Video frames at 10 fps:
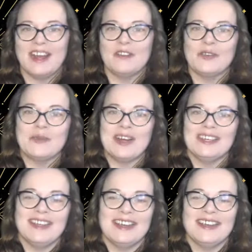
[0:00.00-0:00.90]
Hey
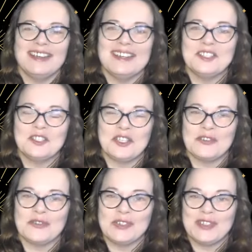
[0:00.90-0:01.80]
everyone, it is
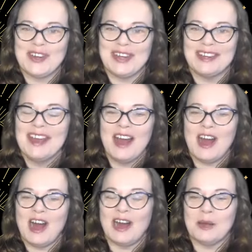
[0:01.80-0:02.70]
Jennifer Dawn.
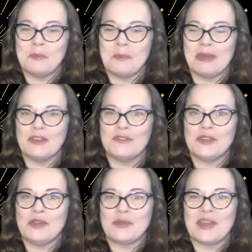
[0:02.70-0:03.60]
Many of
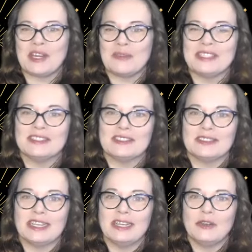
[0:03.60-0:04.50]
you know that I
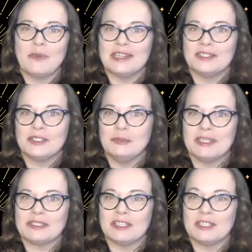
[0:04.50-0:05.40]
recently went into
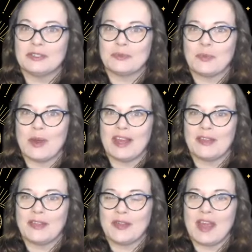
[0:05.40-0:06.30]
business
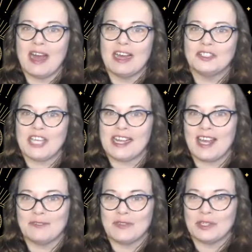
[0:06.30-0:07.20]
with
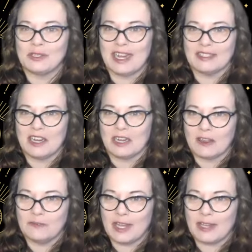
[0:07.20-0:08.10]
Jack Canfield and
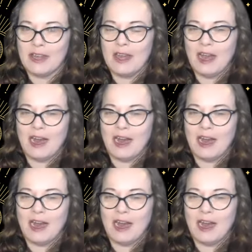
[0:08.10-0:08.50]
Young Living.